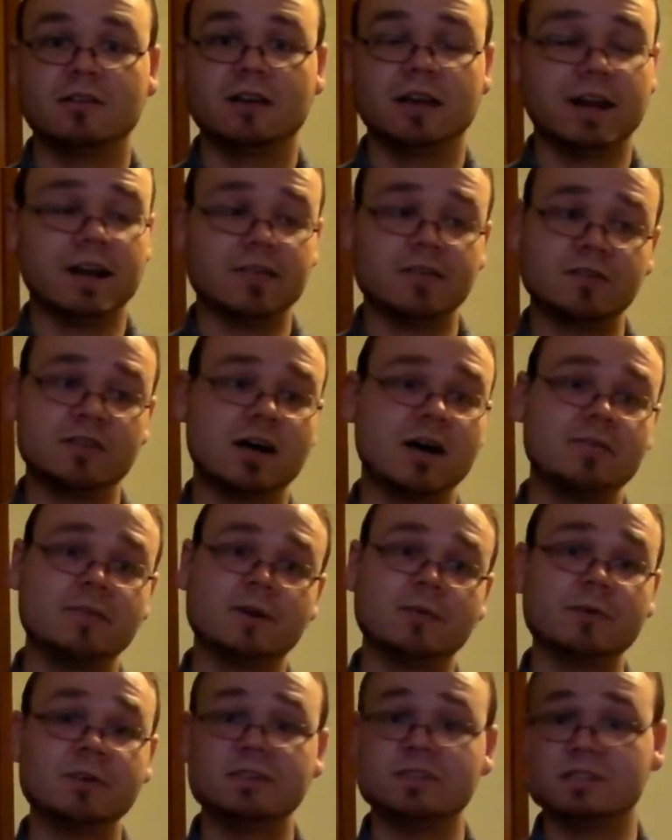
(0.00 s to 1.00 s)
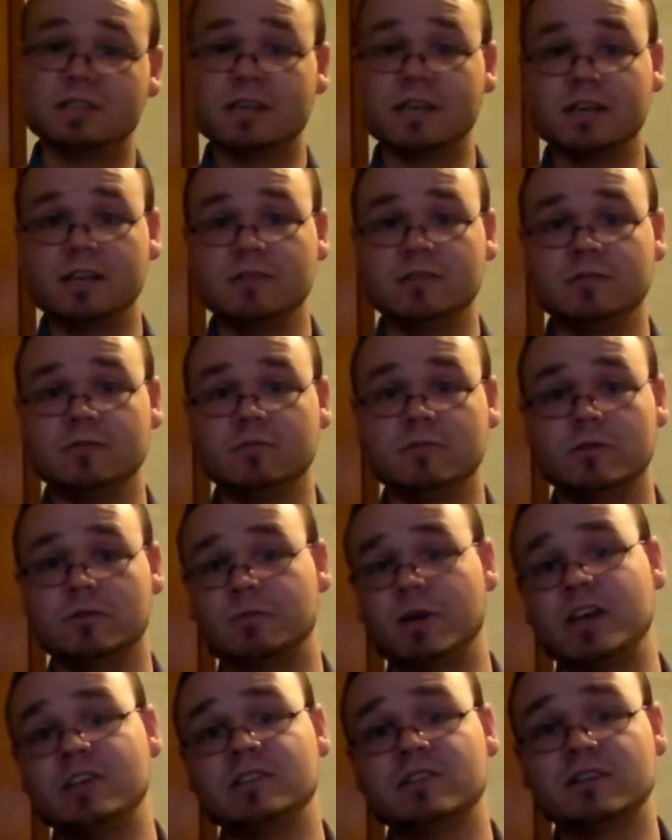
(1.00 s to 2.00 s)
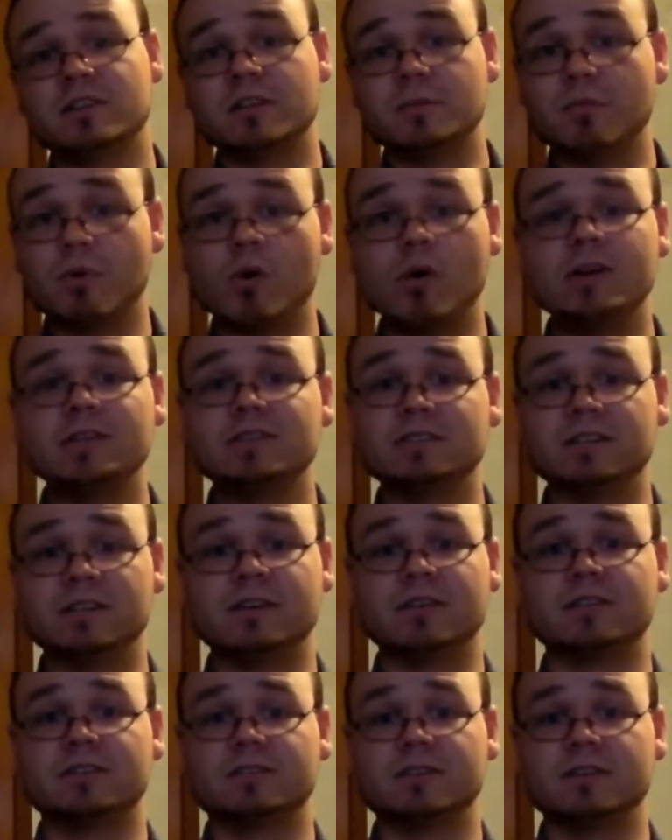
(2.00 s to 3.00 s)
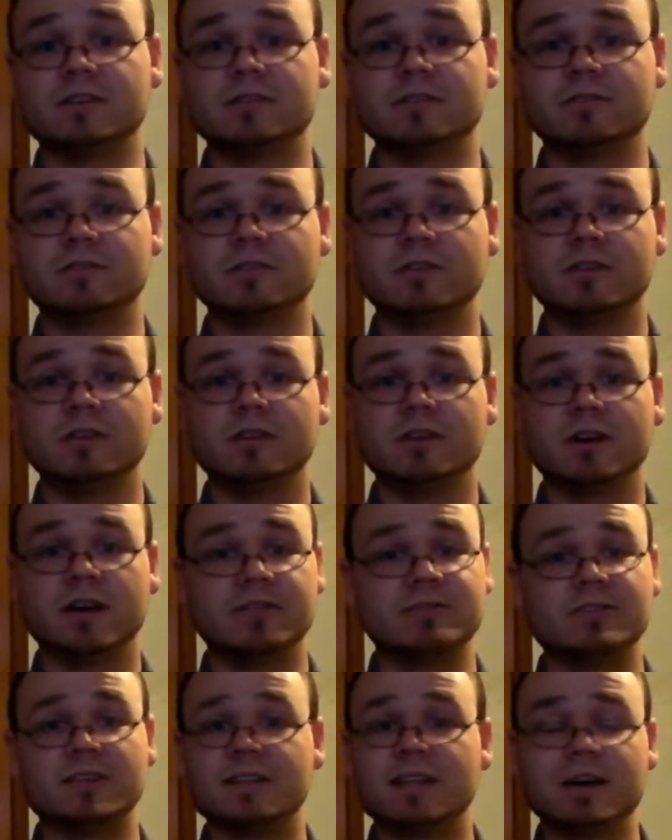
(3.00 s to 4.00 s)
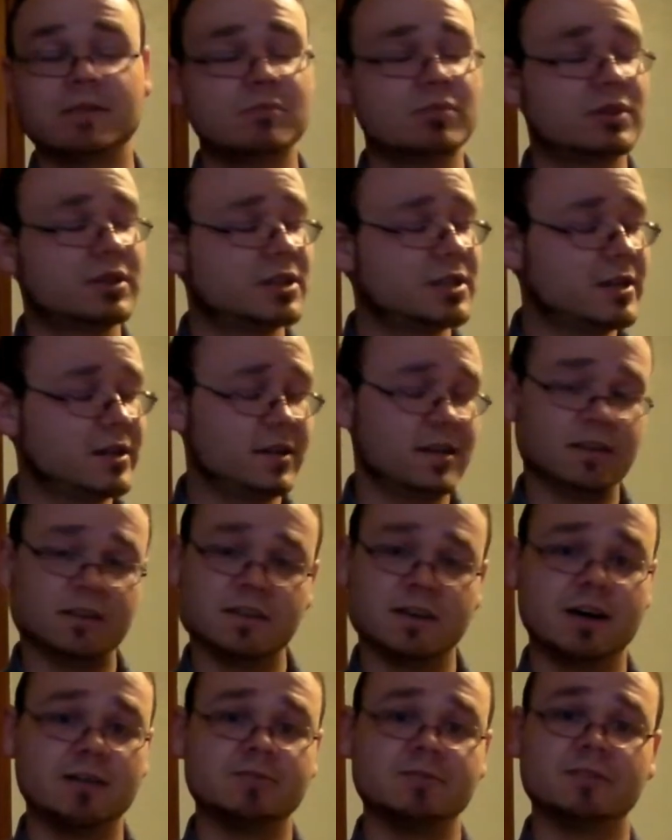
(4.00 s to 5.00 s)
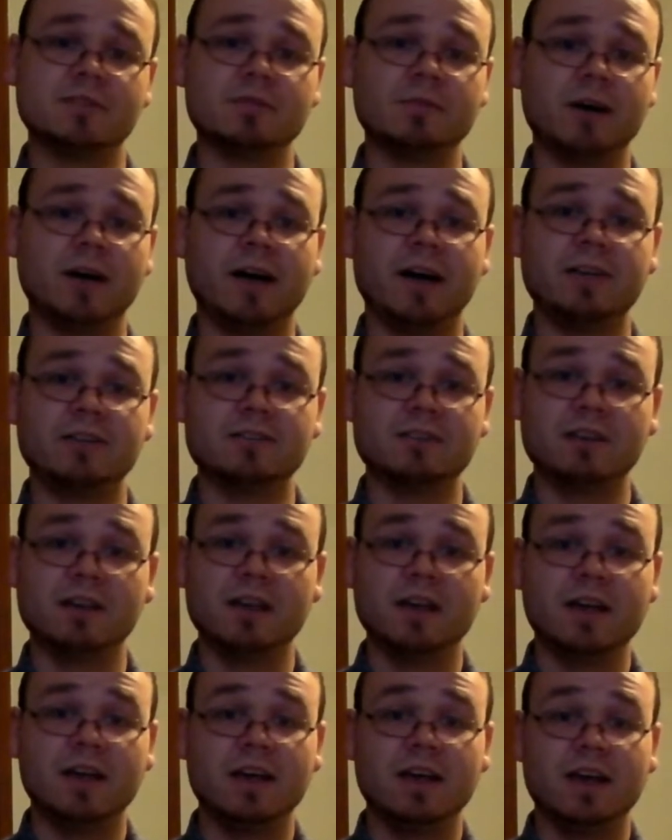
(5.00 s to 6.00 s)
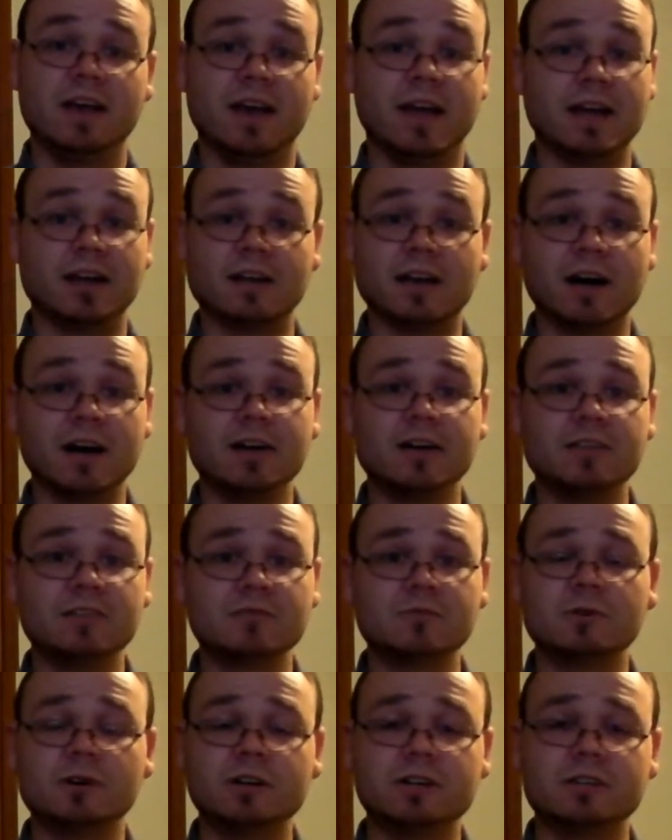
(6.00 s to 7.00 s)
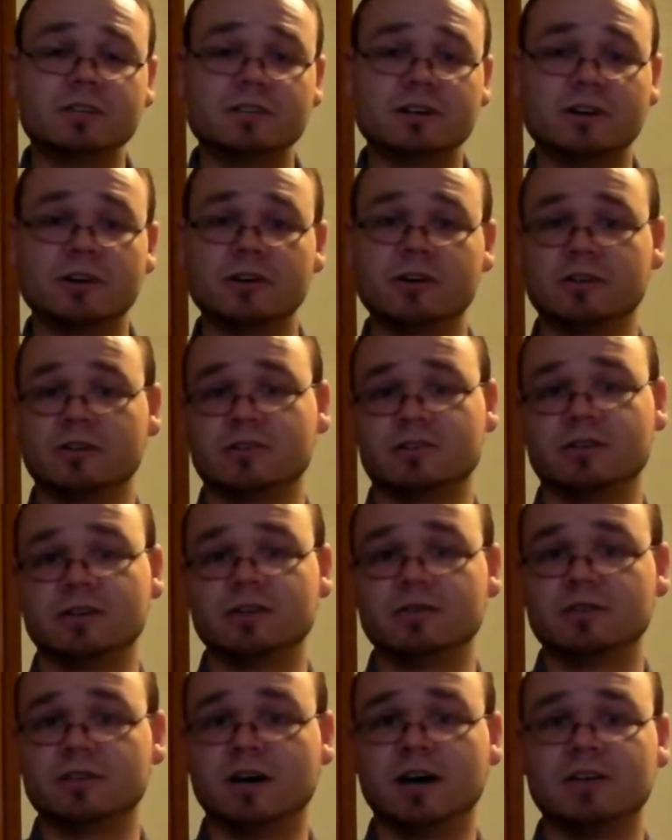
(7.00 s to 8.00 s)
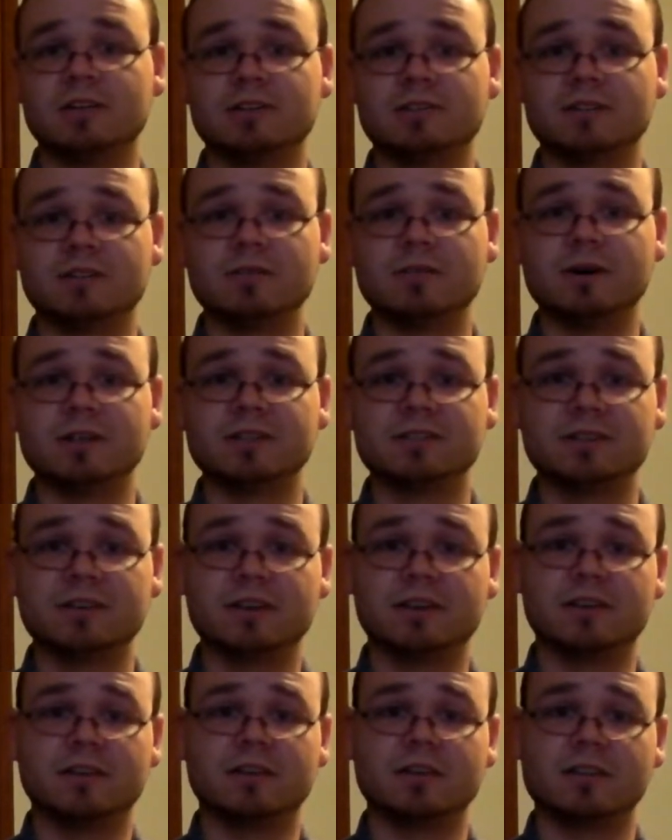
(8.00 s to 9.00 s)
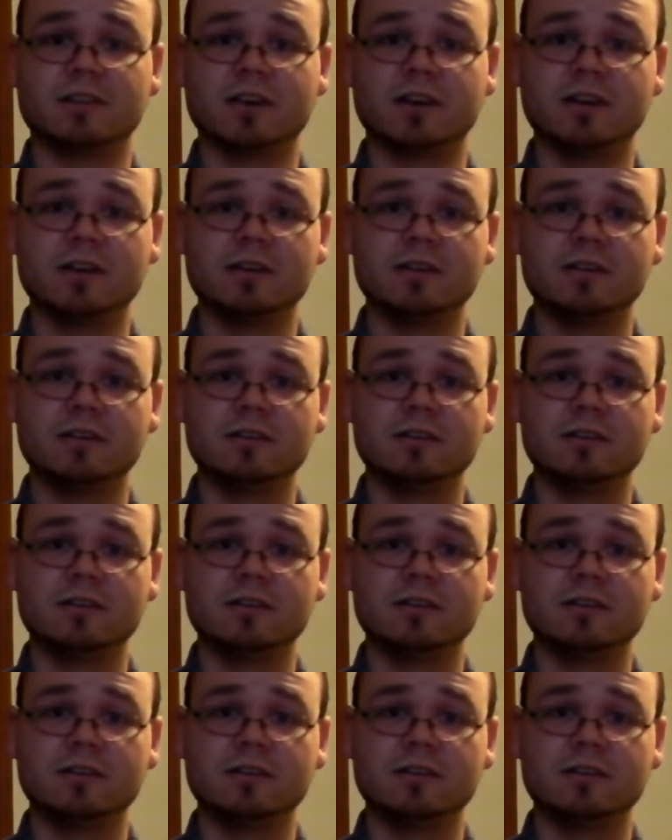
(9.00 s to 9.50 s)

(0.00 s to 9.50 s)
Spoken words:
And every time that we sin, we're basically poisoning ourselves. I've said that plenty of times in the past. And God doesn't want us to hurt ourselves constantly by sinning like that.